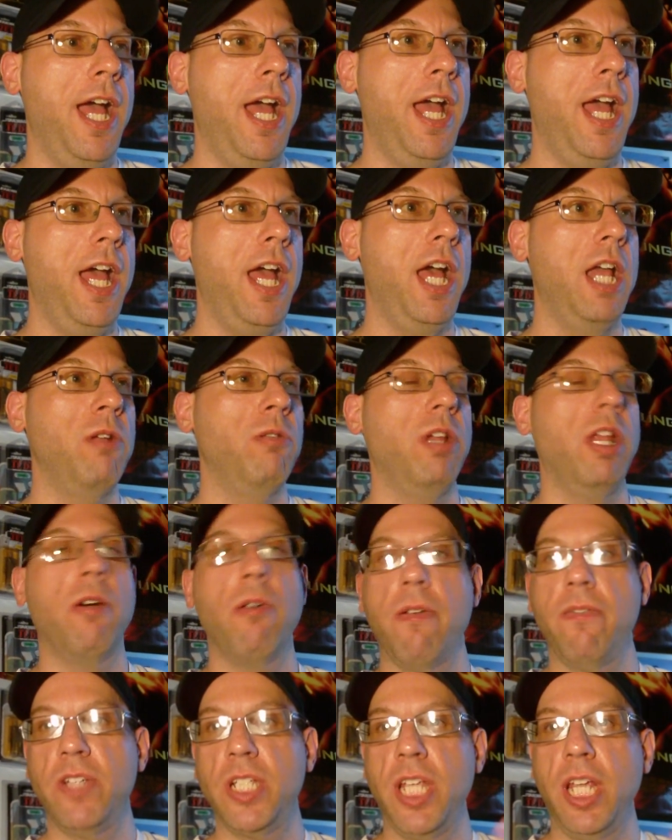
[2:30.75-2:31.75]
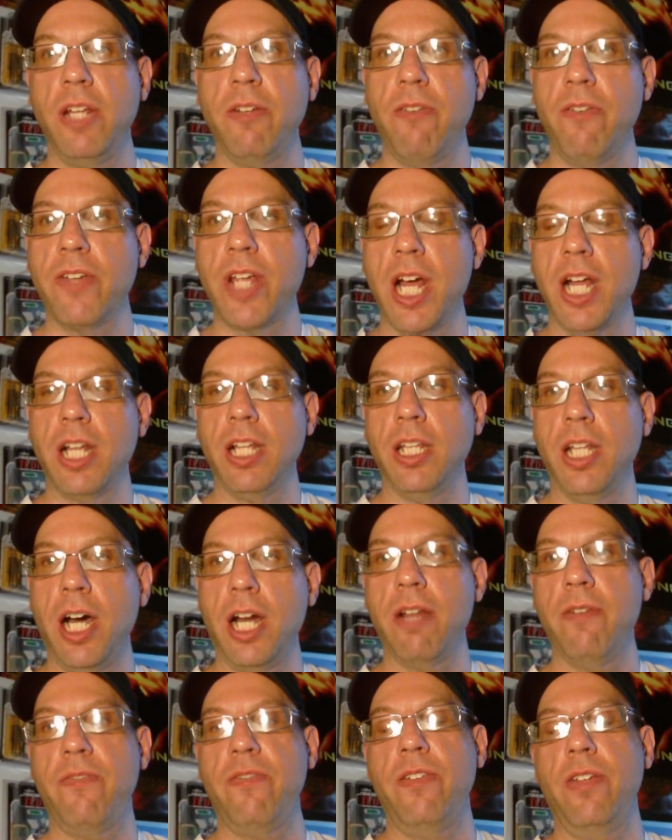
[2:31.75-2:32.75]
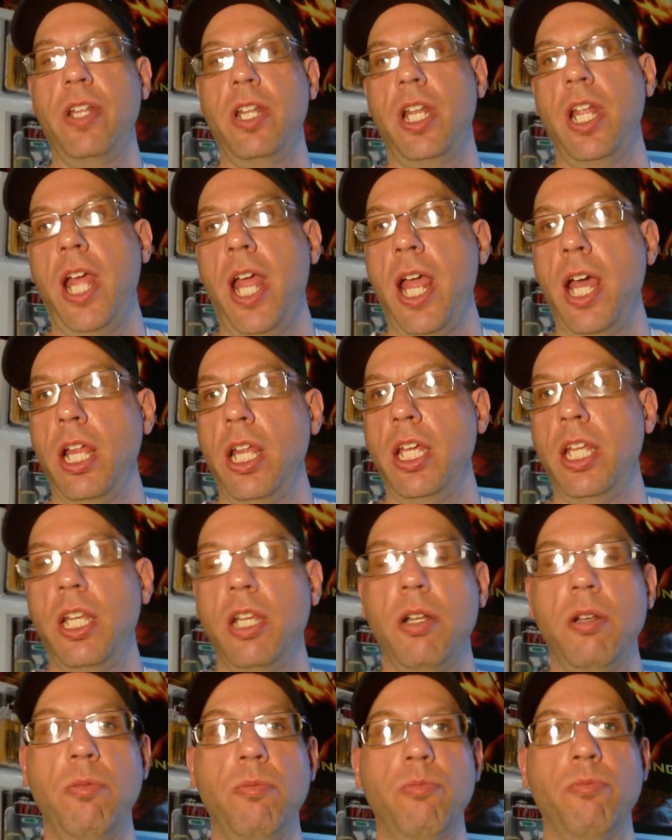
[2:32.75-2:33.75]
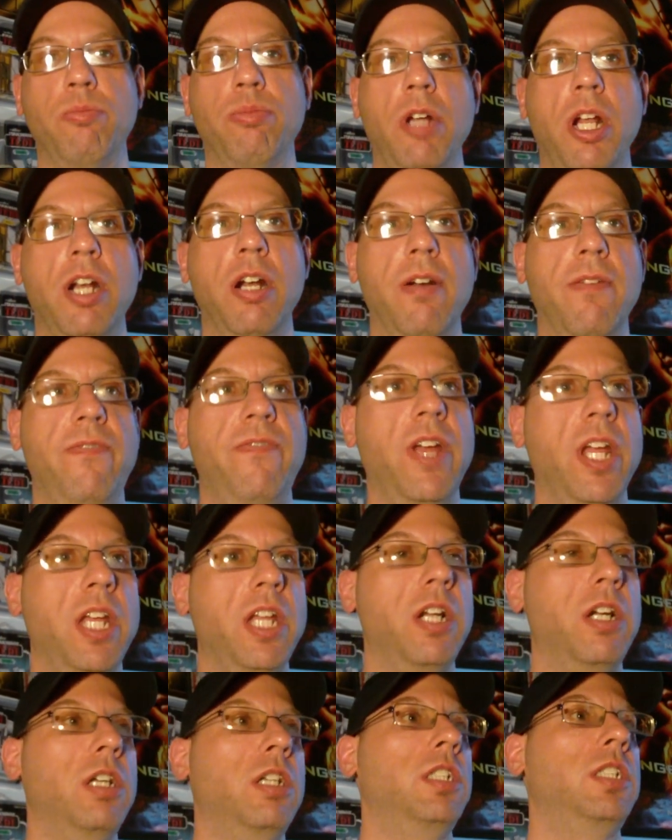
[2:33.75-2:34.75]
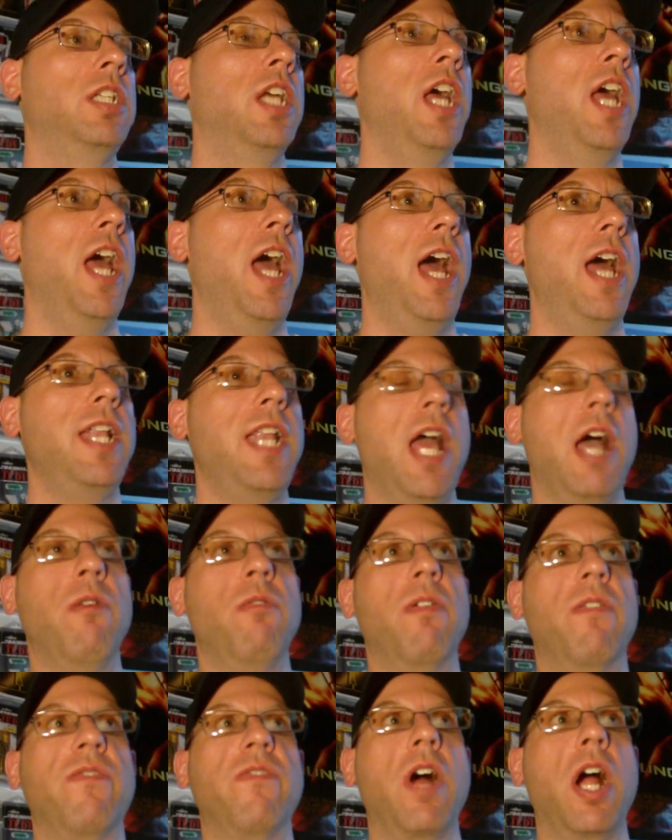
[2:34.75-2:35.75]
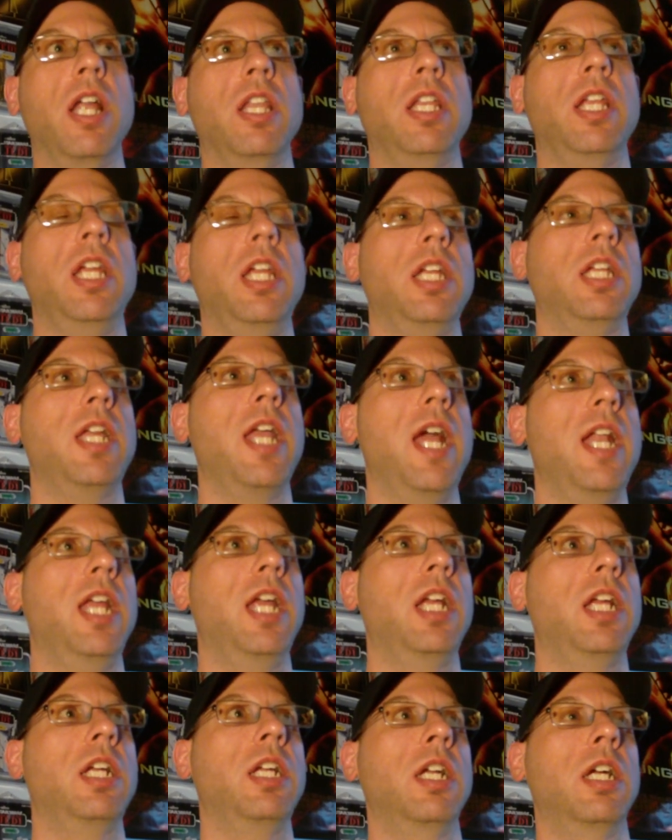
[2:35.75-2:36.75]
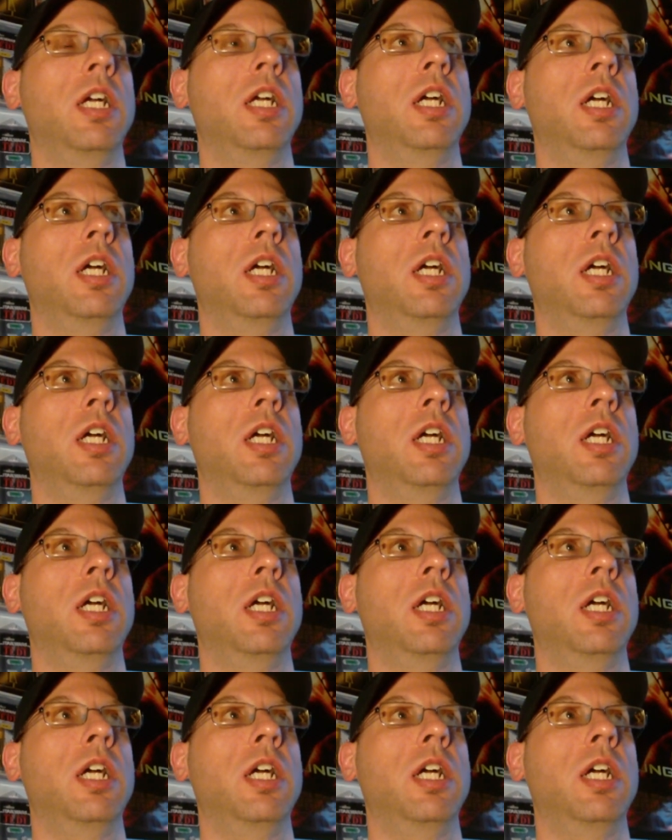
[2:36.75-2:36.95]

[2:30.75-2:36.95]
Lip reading: And we've gotten a lot of Alien and Predator figures, and now we're finally getting